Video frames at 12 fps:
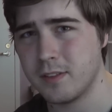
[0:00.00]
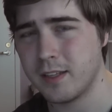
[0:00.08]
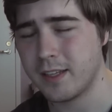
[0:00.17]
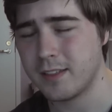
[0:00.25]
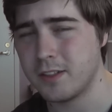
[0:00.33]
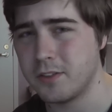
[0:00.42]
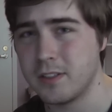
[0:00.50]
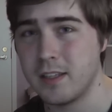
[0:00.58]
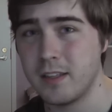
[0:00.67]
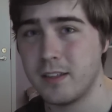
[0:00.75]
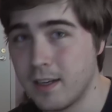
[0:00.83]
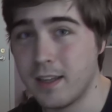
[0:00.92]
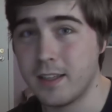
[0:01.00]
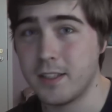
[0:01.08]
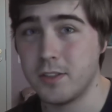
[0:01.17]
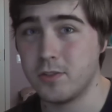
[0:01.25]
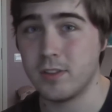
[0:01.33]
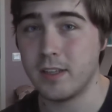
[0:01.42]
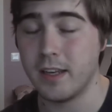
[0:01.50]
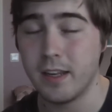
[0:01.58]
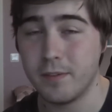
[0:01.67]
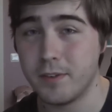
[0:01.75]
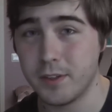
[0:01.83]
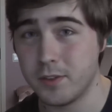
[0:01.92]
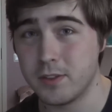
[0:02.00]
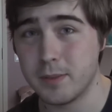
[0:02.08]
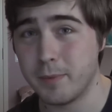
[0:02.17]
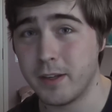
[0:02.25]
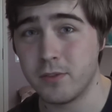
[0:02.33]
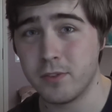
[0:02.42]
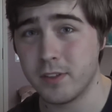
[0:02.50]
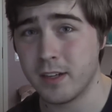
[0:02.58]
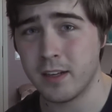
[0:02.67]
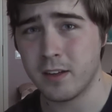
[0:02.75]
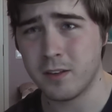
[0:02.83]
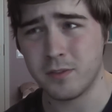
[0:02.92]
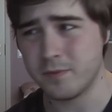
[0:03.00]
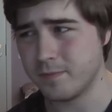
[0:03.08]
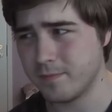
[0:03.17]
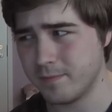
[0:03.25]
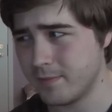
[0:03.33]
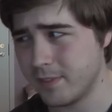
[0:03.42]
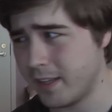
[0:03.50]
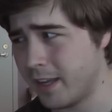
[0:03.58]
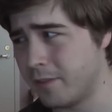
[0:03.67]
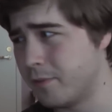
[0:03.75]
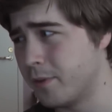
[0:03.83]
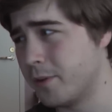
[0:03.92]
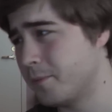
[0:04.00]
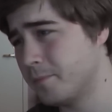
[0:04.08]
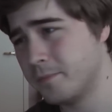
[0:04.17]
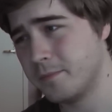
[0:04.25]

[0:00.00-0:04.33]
Like, seriously. Like, you should never use a metaphor that often. Ever.